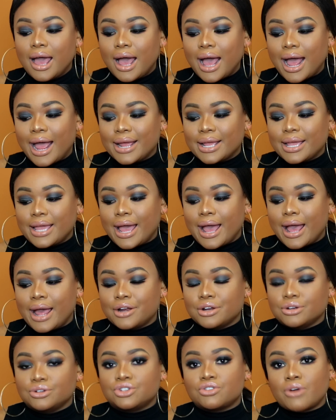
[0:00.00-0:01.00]
I
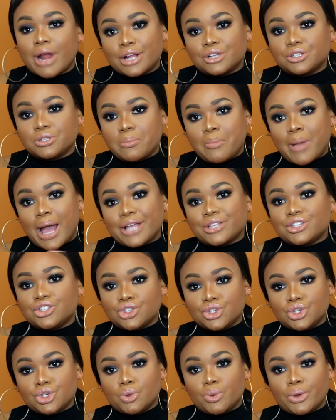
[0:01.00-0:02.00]
can try to
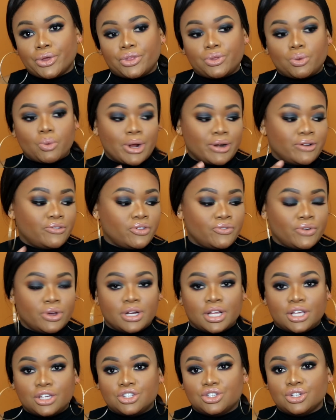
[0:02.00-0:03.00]
match you with one of the
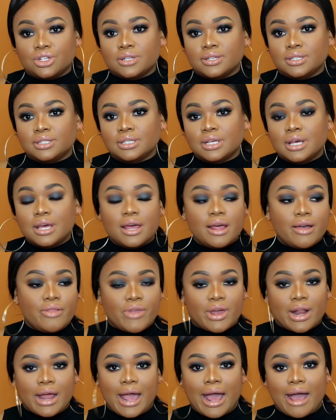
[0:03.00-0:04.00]
foundations
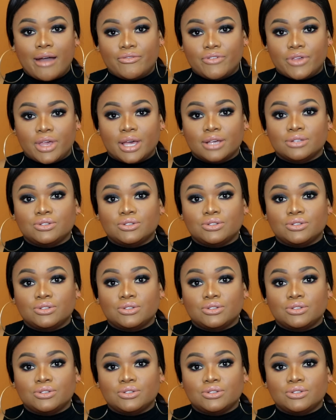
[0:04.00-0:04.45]
that I have here,